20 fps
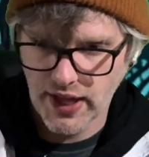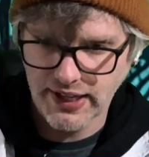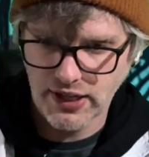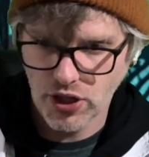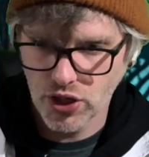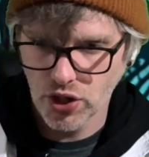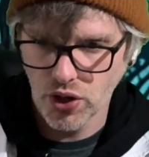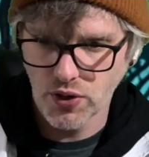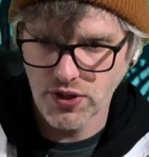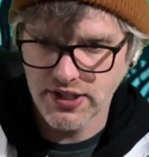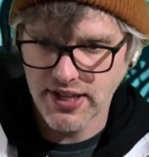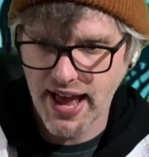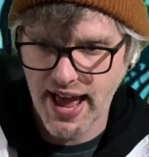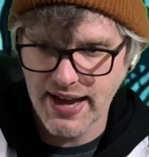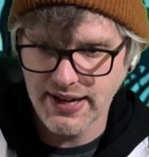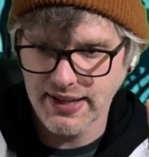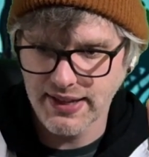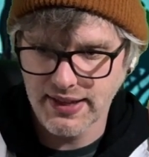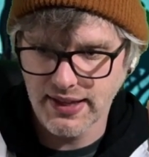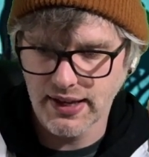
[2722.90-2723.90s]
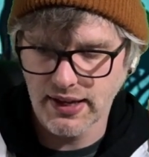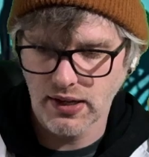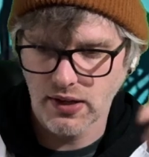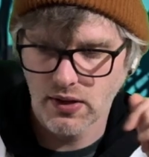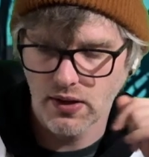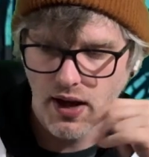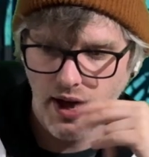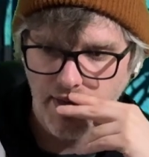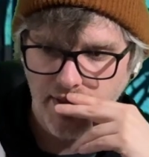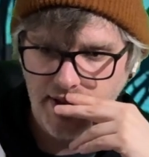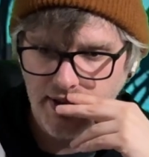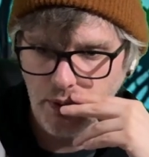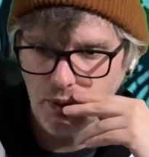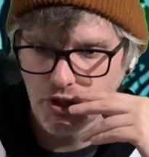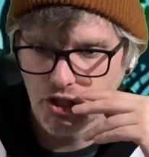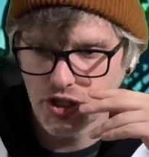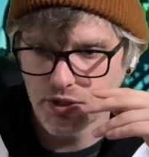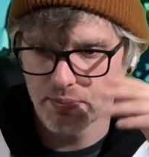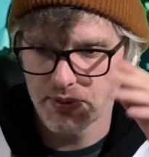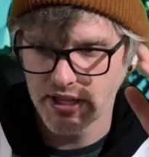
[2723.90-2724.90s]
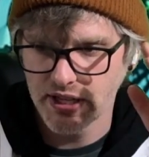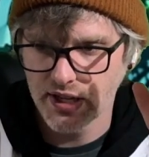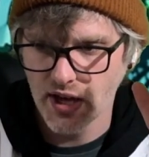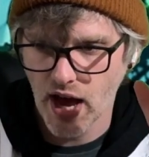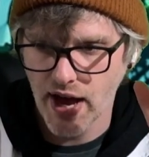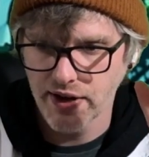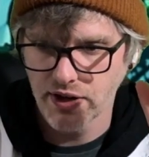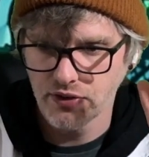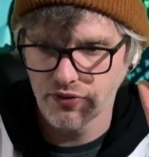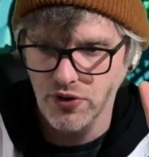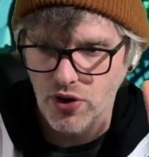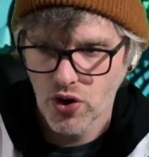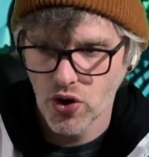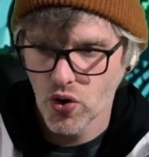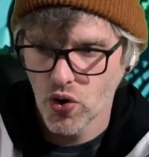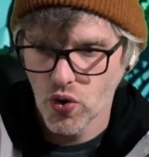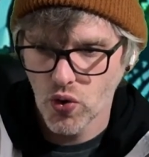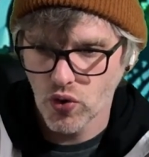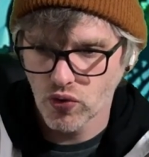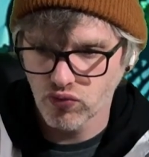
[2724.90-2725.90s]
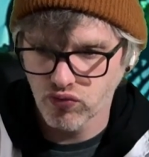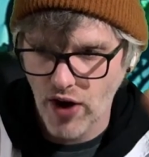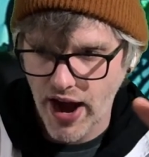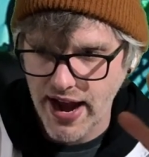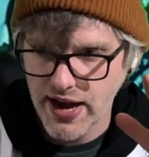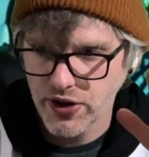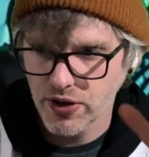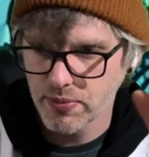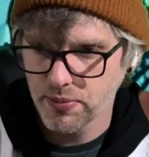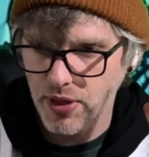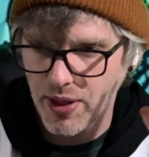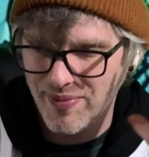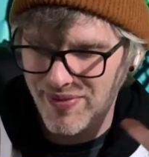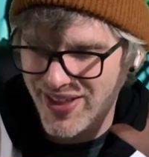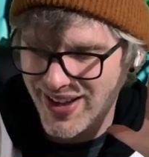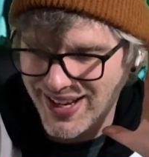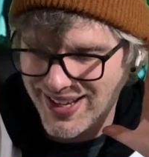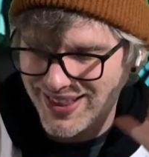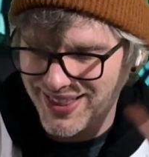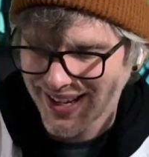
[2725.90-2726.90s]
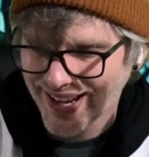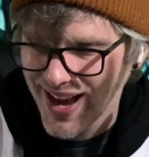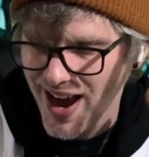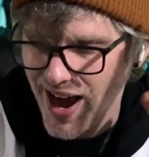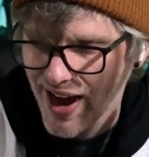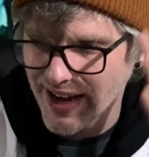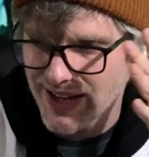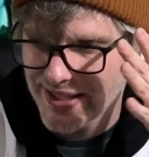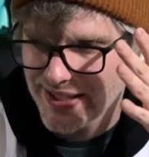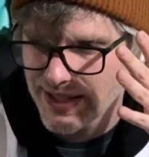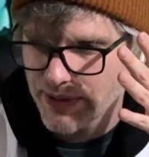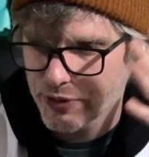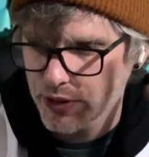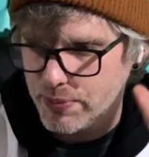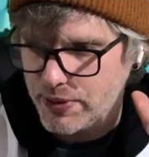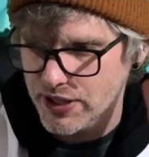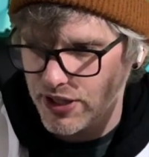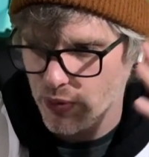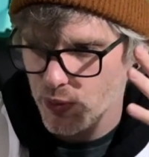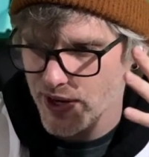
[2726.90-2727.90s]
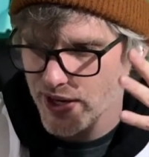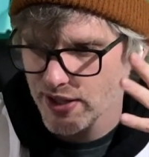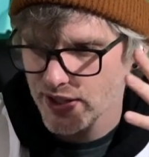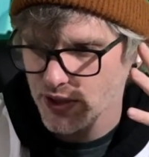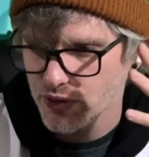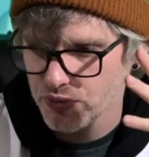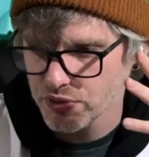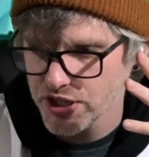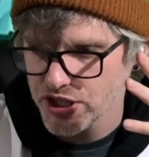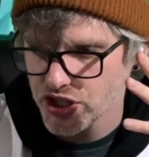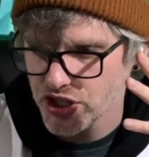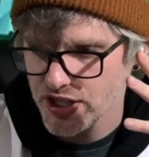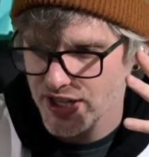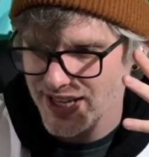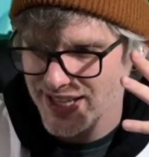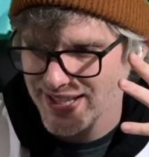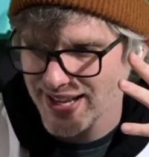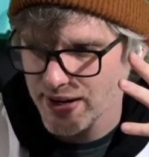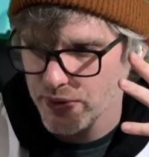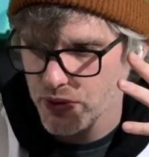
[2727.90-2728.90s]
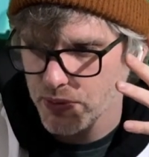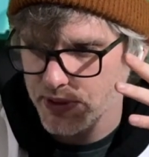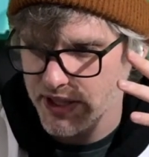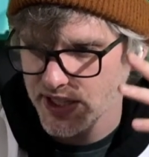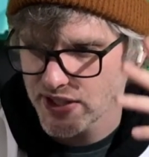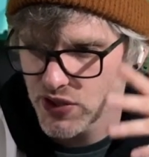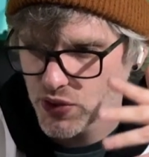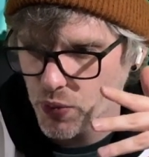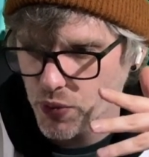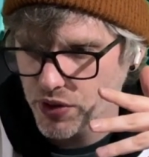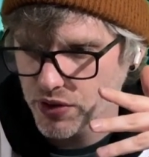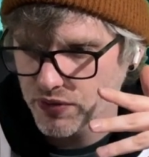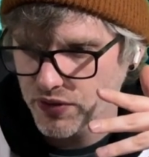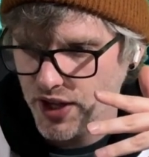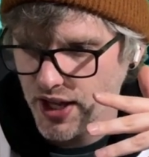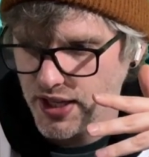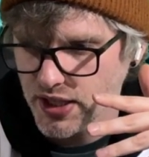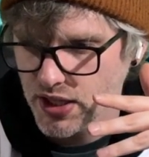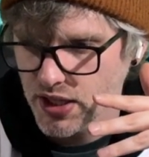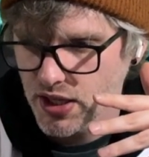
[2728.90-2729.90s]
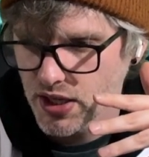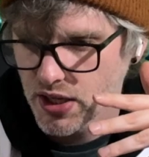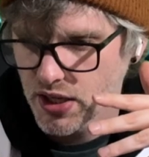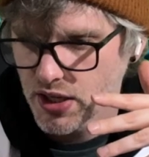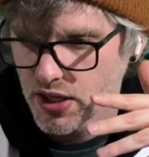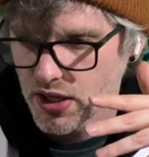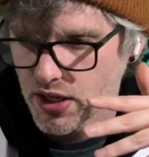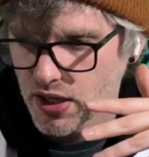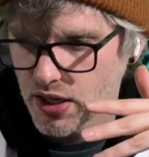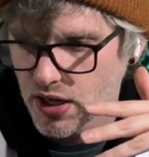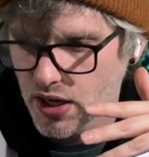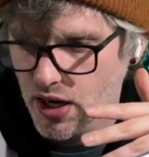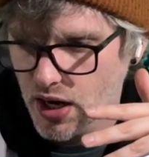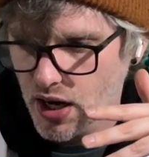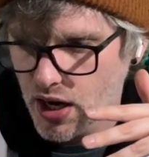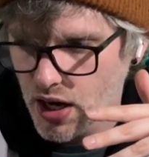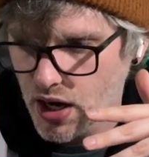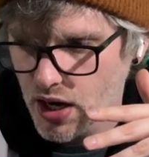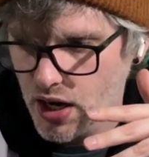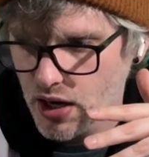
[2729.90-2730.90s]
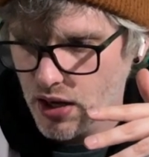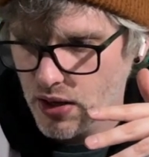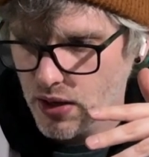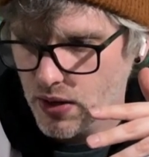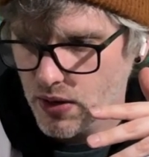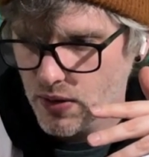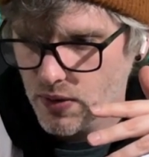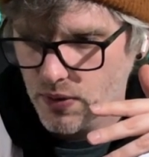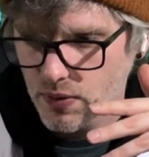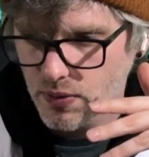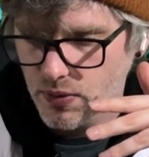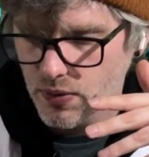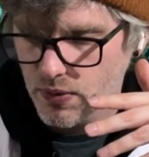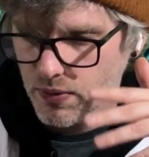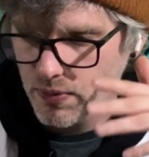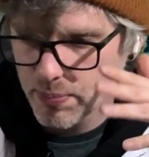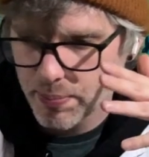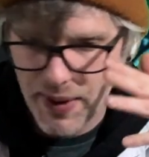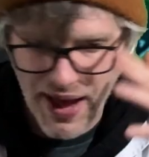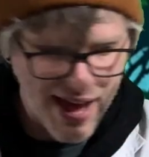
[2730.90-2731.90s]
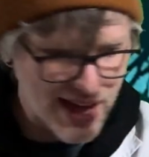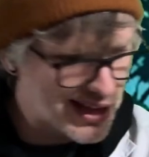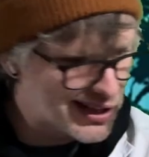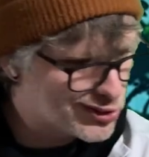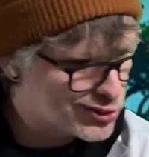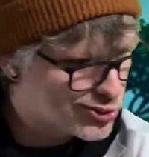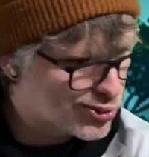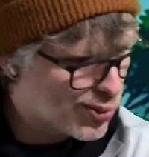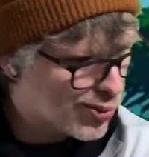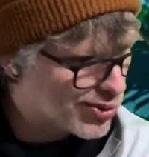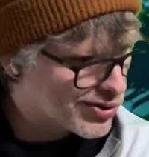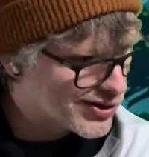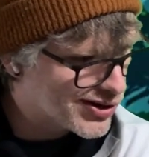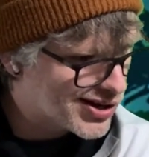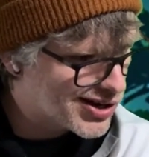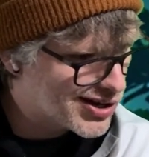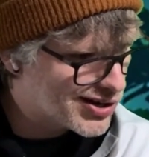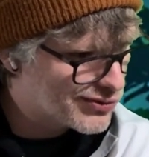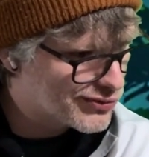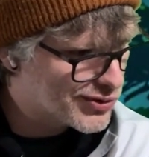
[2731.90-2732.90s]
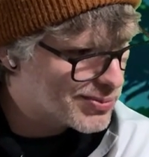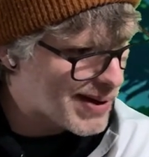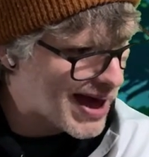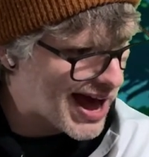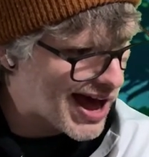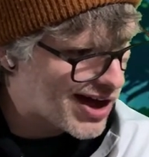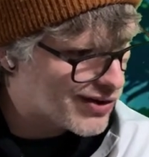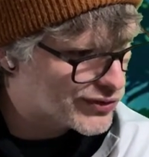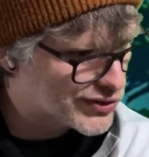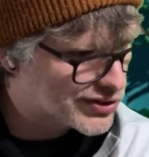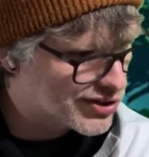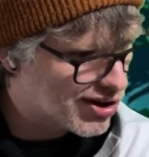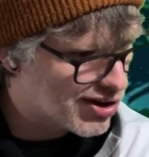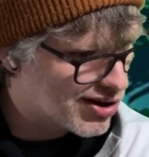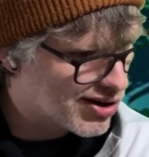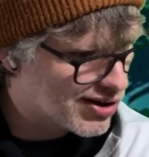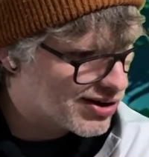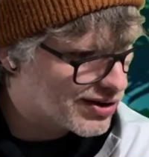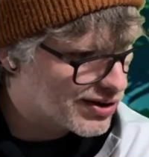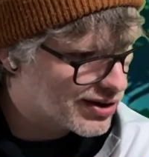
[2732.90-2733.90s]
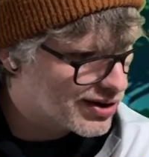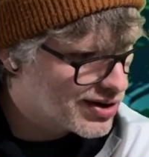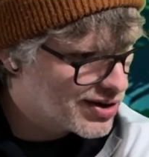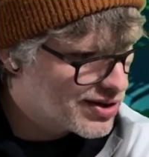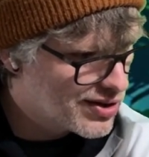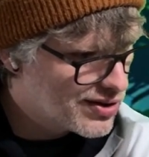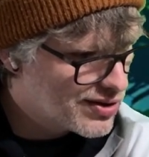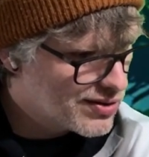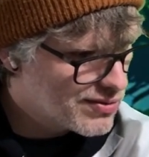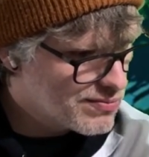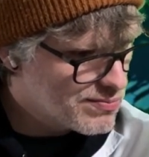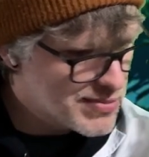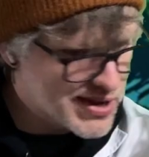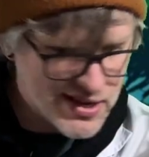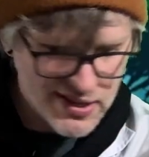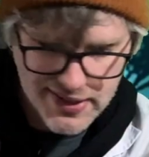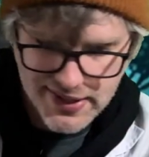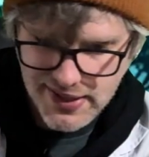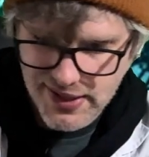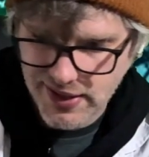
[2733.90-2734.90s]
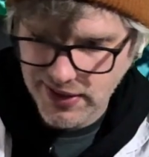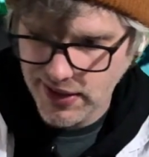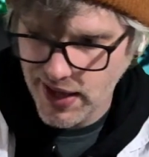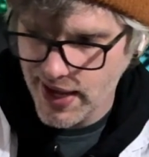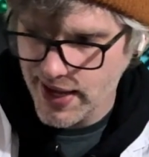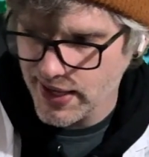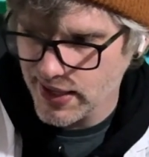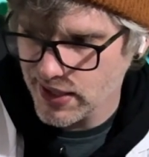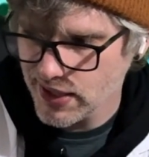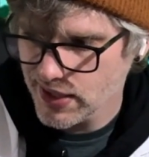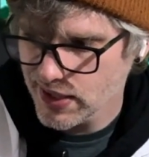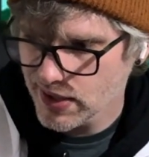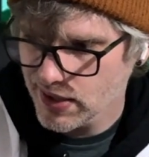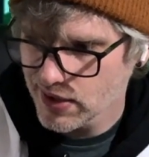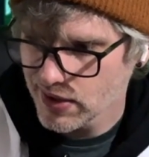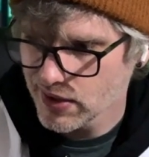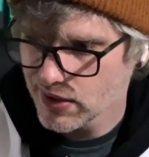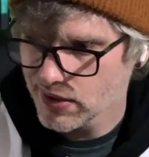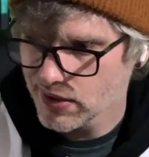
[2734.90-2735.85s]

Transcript: like close to anything. I think it would just be kind of random. The concept of between this region is that it would be sort of like uh Pandora from Avatar meets like